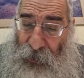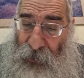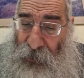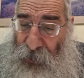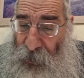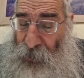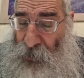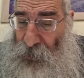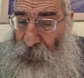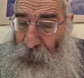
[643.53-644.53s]
a
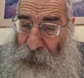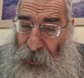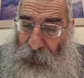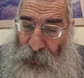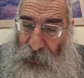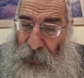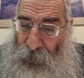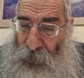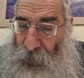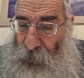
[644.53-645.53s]
decision, he makes
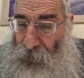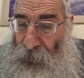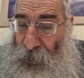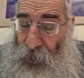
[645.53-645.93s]
a